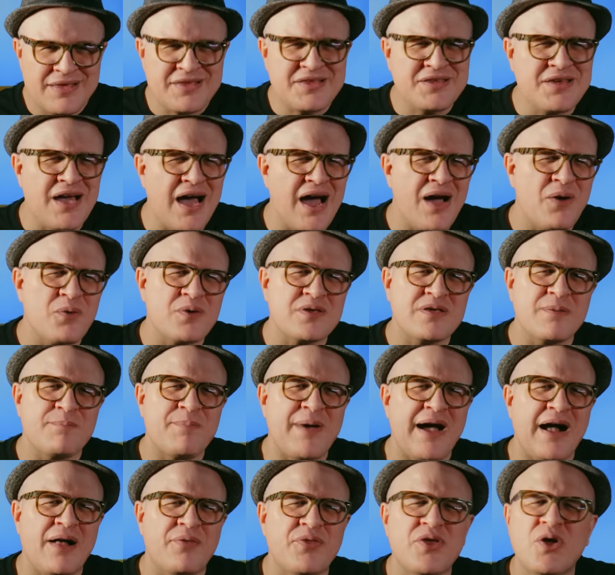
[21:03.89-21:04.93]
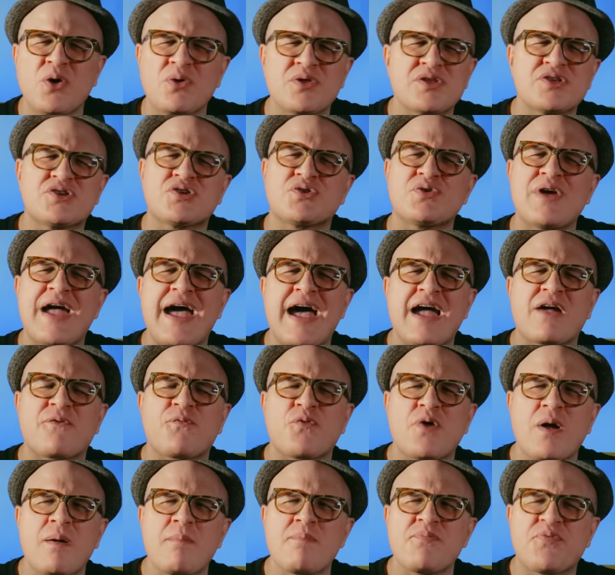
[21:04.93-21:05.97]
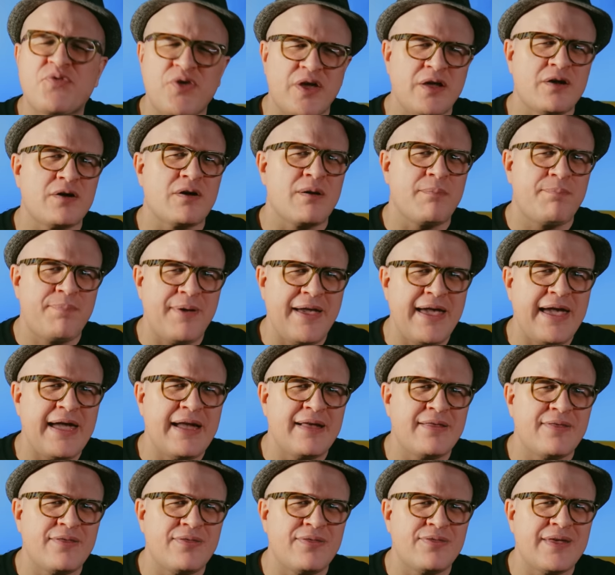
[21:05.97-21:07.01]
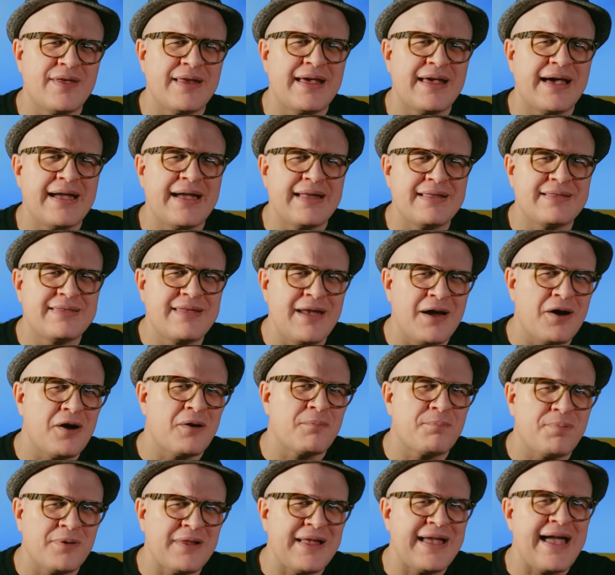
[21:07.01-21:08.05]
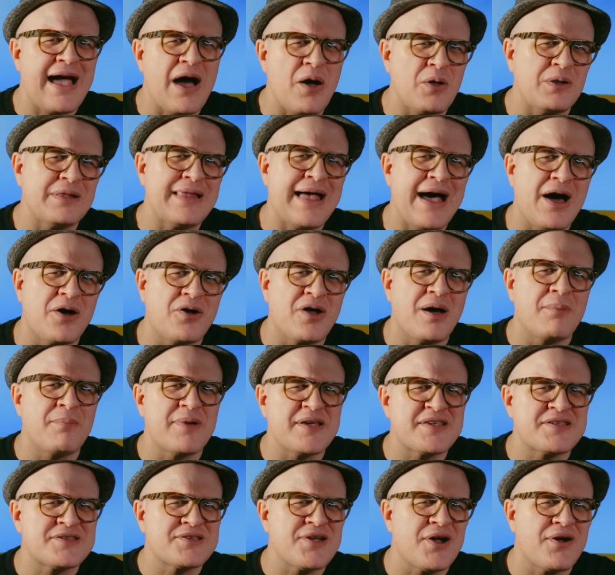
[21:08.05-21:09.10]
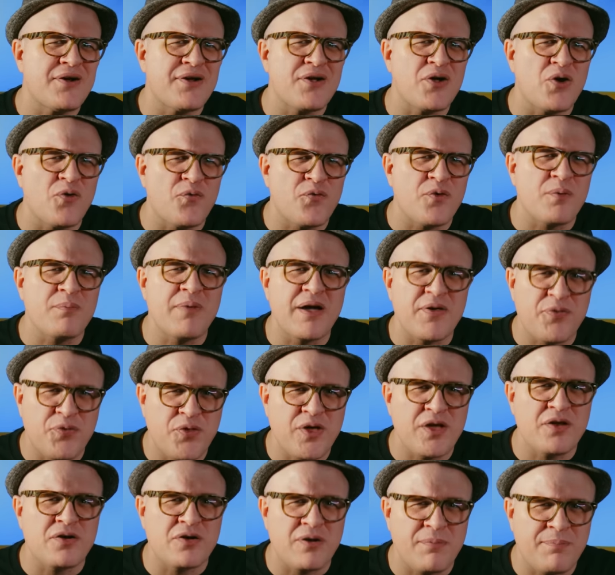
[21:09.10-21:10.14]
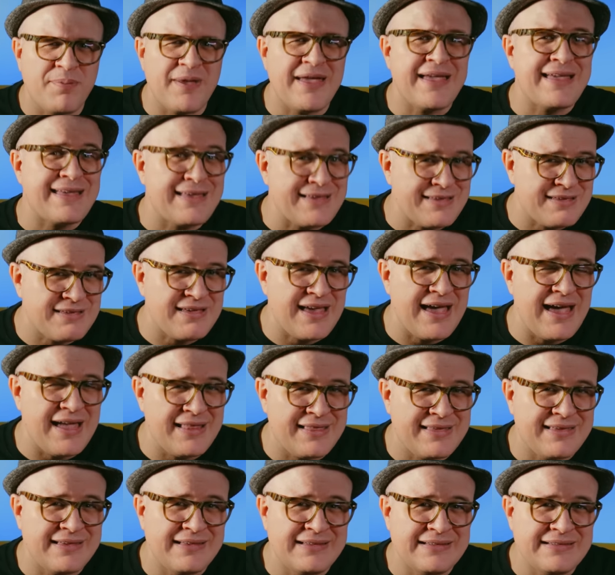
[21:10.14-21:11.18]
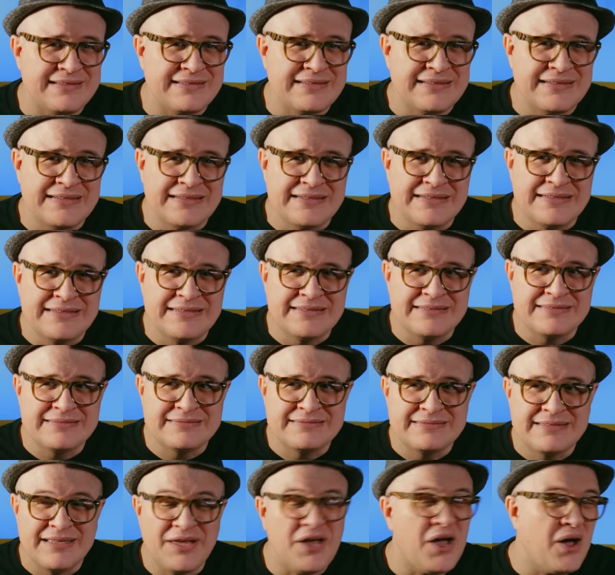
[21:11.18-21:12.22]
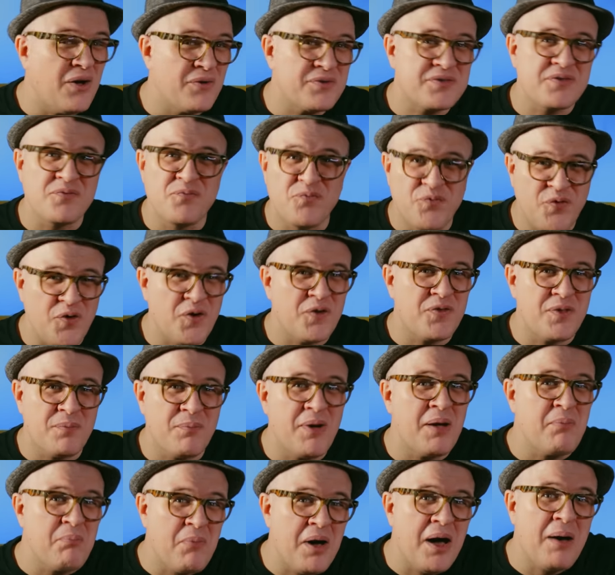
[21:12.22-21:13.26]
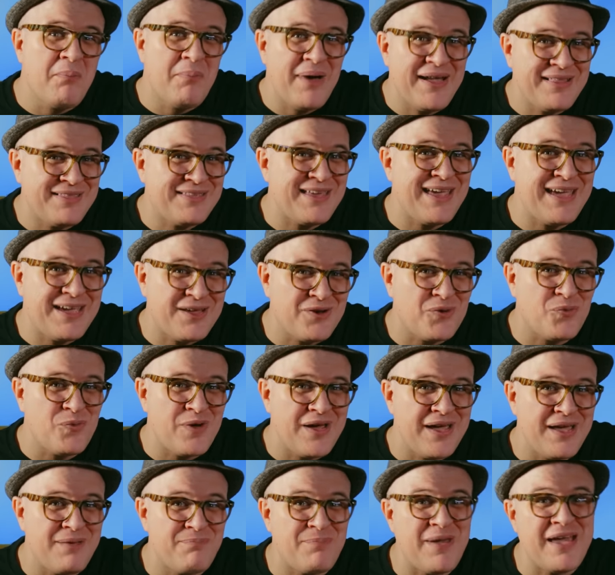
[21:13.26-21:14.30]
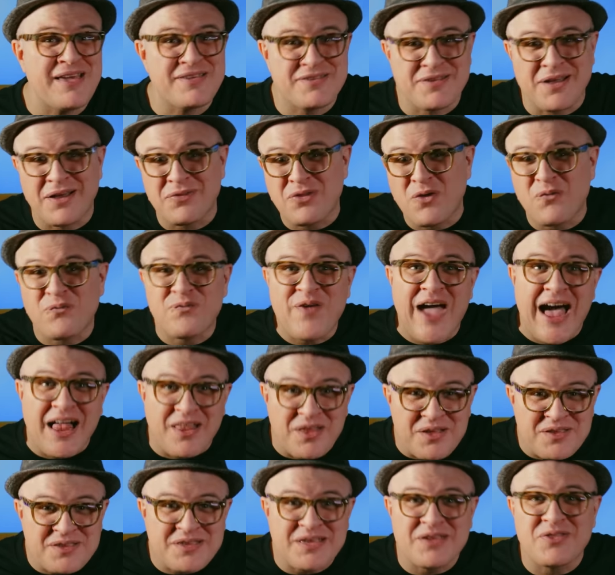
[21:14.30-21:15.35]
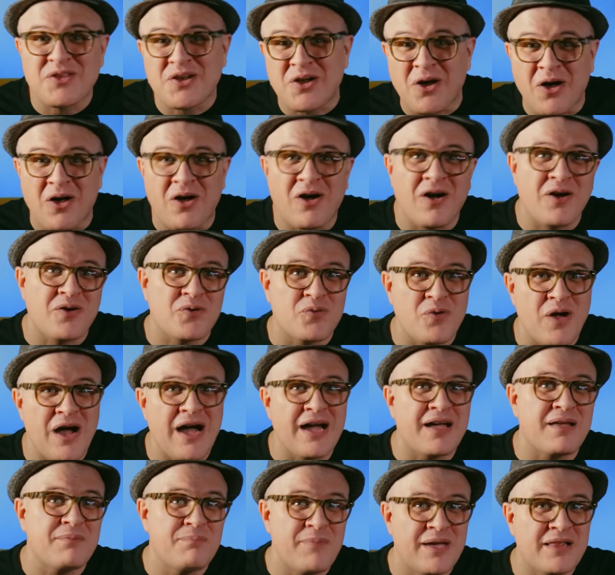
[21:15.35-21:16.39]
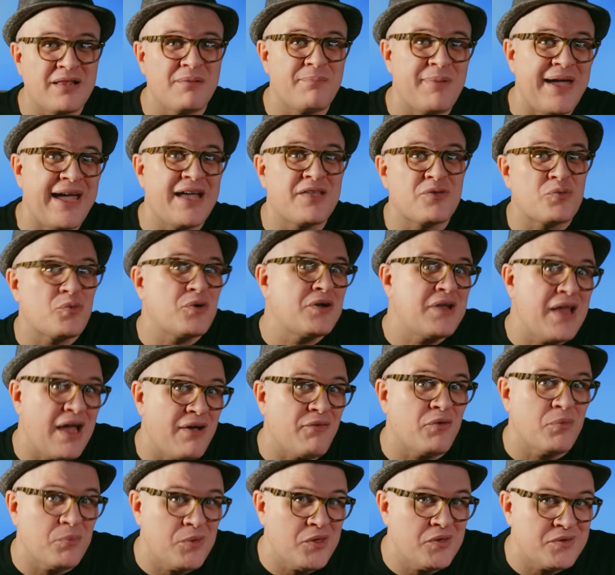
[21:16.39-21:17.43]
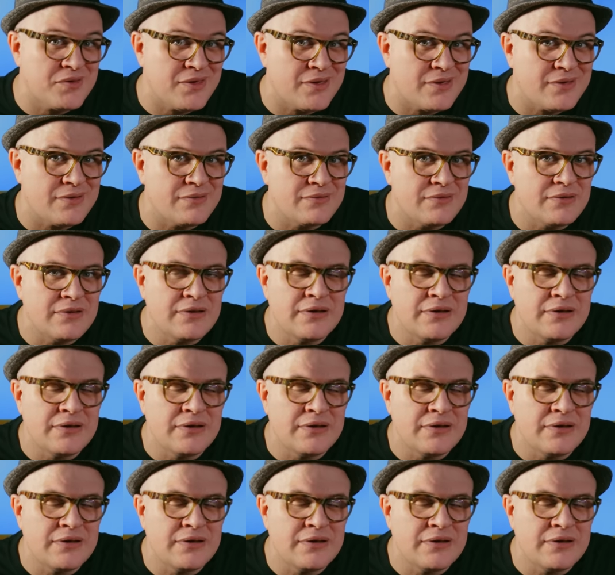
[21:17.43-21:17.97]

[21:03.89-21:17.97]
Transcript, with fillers: This song was about the only track from Theater of Pain that I dared play out loud on my stereo from my Theater of Pain cassette. You know, I was in fear that my mom might take it away based on the fallacy that all hard rock and metal bands were devil music.